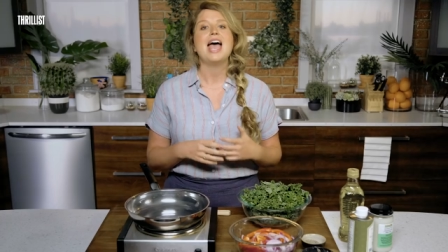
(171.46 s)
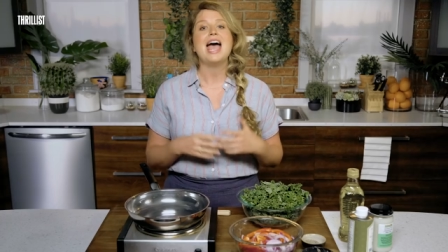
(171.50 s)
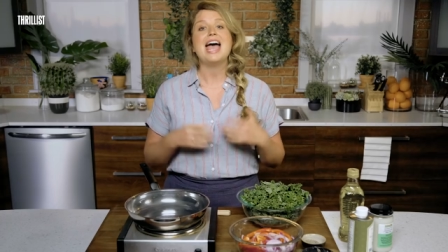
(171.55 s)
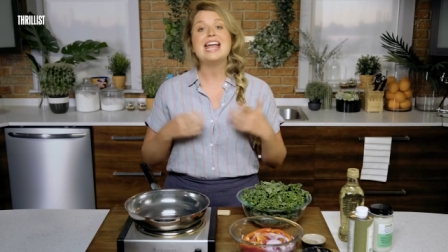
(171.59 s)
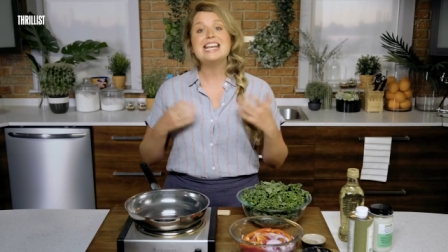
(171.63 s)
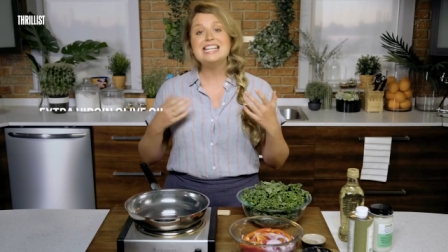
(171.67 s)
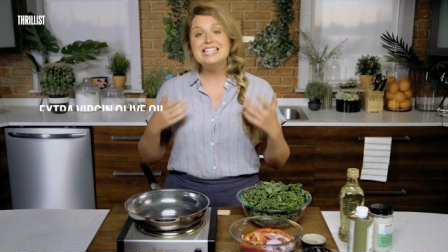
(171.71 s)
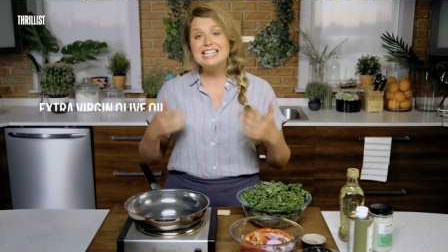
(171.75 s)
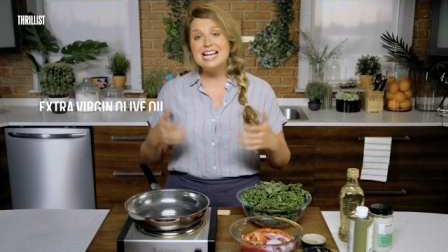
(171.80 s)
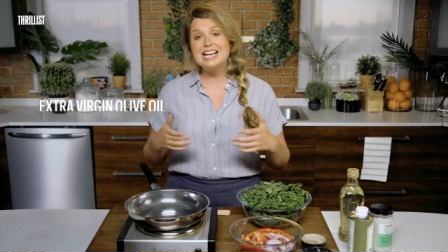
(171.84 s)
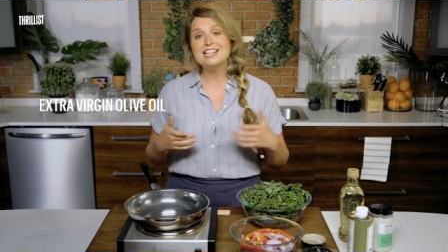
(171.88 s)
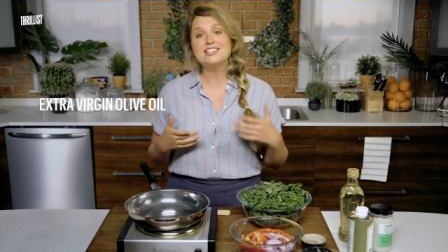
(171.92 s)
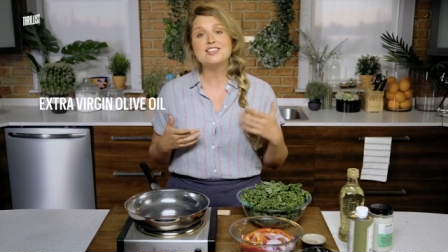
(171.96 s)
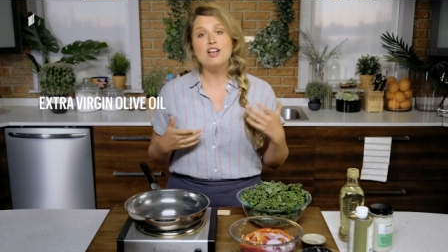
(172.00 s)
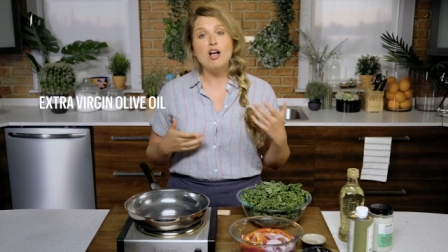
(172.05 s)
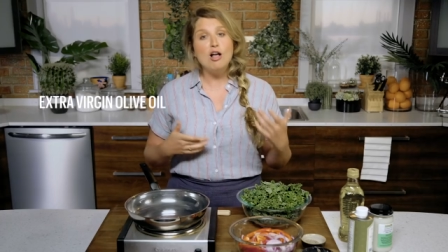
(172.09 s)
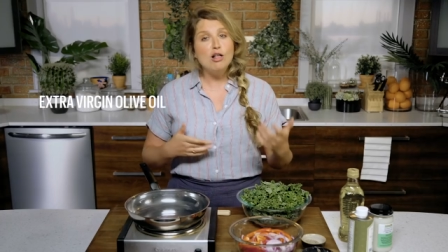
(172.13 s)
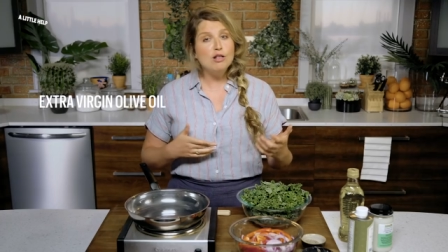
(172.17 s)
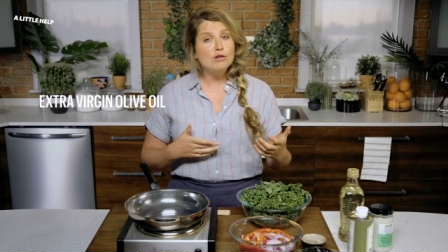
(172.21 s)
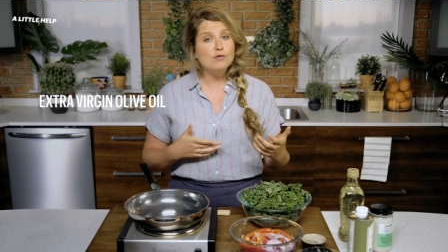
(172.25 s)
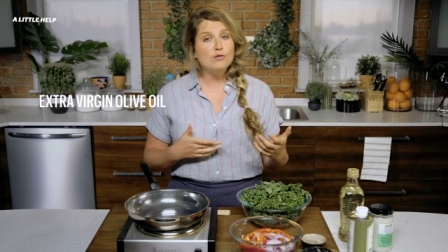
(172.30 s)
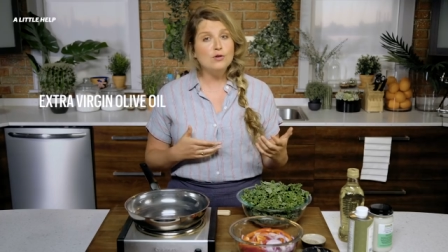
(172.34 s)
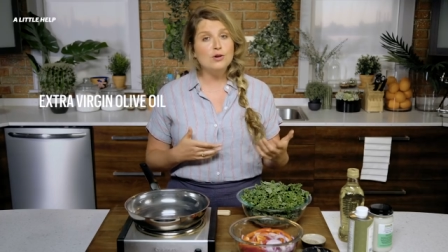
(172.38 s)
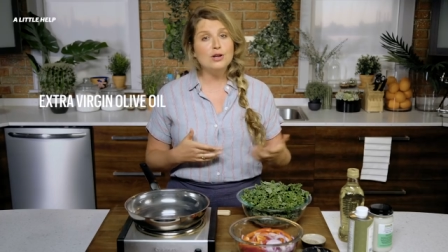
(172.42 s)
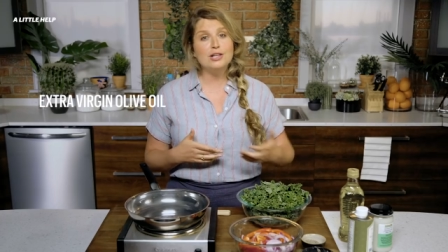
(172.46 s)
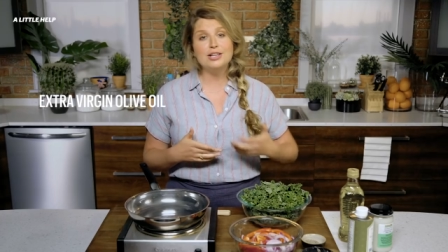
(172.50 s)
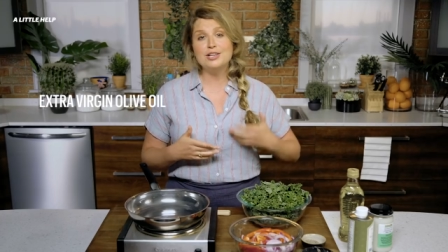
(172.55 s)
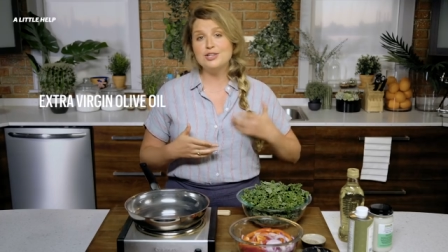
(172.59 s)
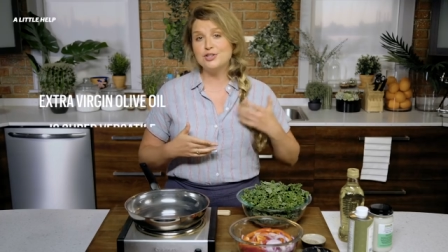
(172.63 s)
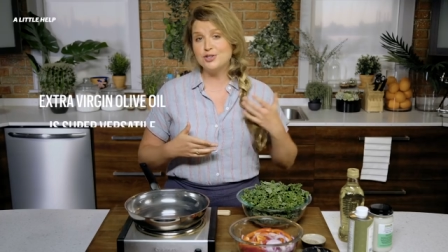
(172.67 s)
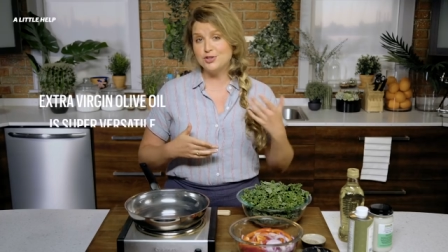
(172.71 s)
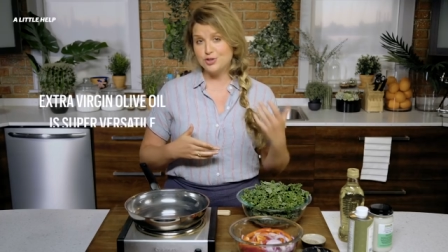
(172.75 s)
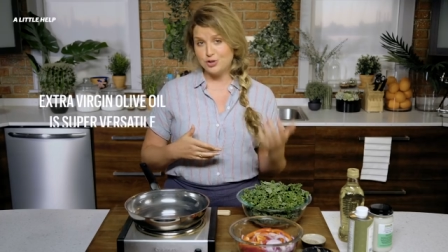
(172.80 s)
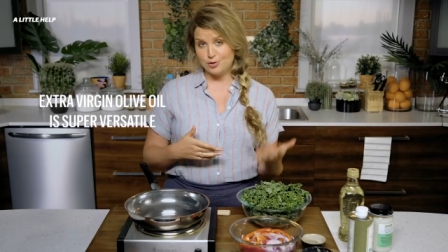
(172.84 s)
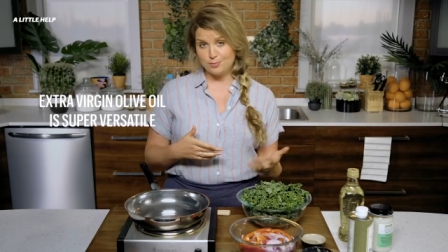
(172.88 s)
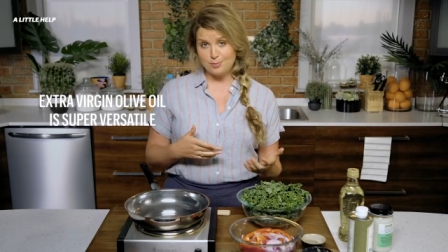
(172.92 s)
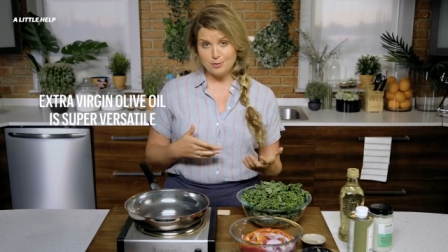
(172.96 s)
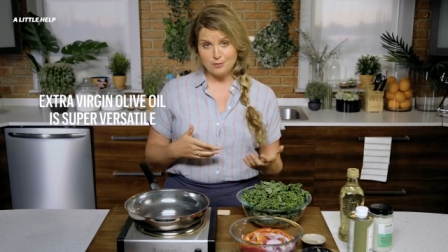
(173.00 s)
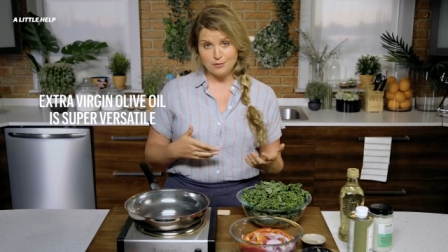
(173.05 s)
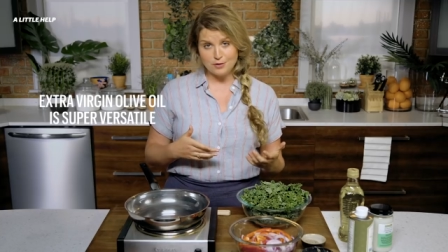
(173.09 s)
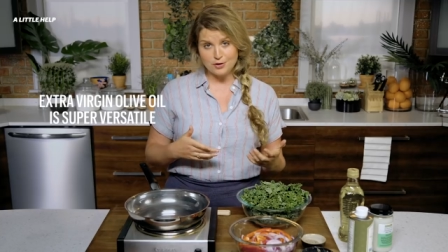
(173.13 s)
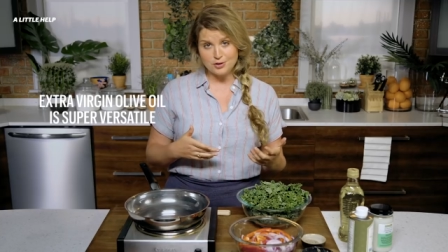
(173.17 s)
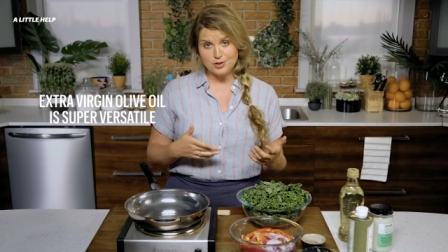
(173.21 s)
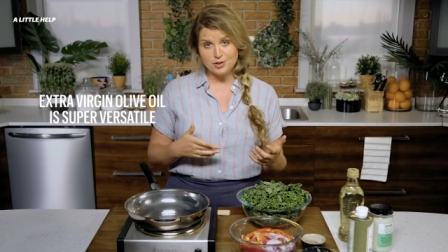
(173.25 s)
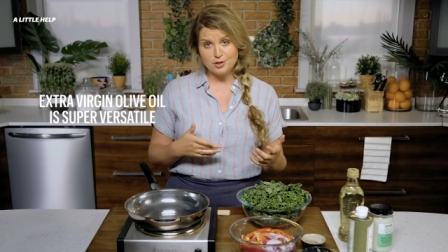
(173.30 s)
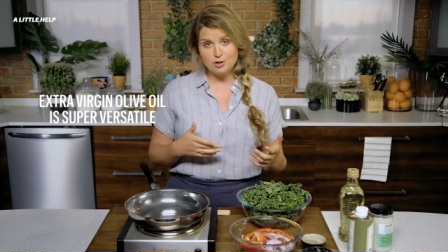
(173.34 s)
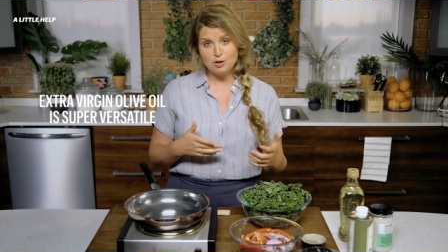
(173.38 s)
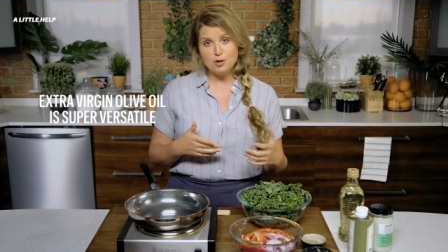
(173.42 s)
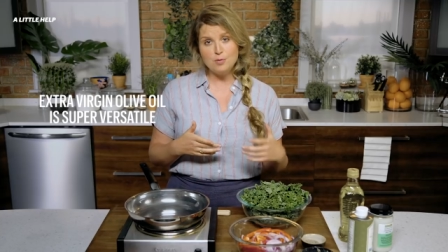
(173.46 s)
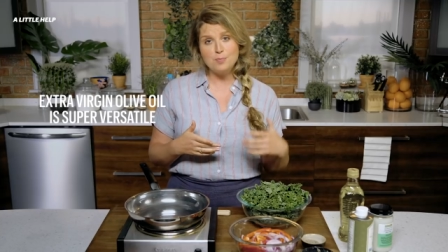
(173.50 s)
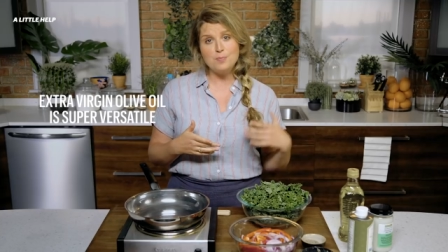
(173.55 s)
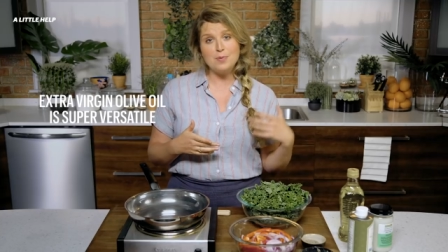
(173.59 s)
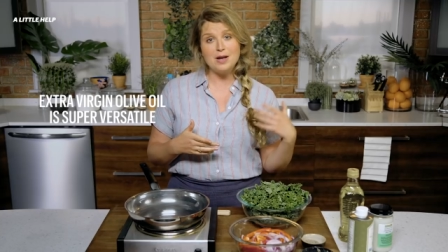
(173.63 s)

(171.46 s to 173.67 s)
And yes, olive oil is super versatile,